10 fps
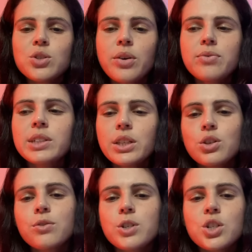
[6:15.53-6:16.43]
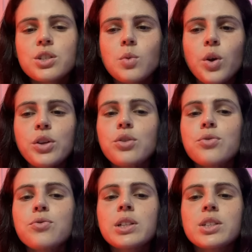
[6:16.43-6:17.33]
So I feel like the universe doesn't want you to
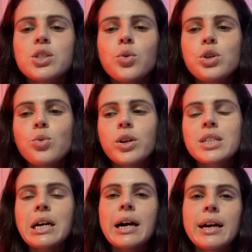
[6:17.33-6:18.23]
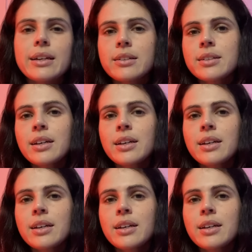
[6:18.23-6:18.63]
feel as though you are tied